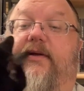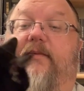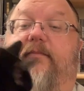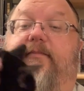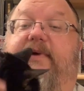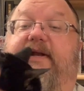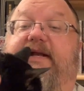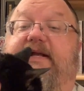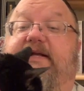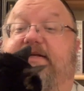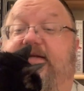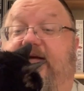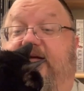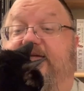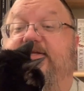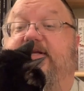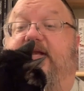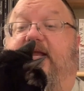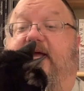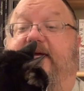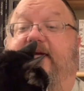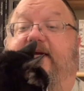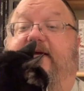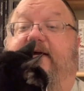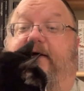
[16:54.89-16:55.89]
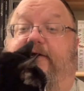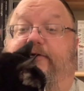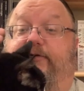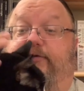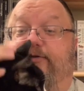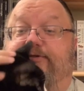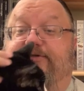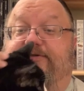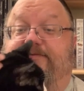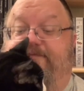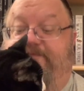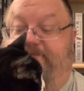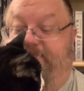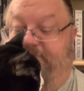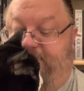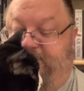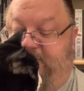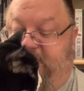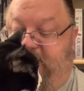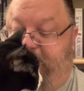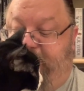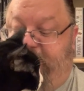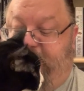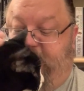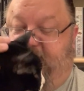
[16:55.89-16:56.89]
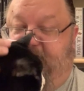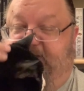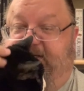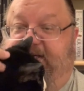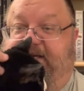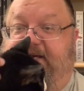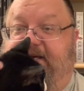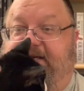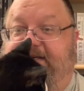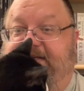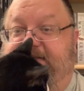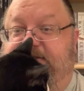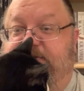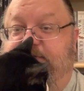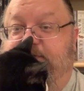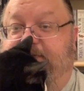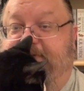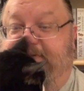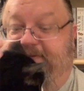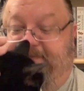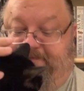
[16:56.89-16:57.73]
but he does like cuddles. Hey, buddy, how you doing?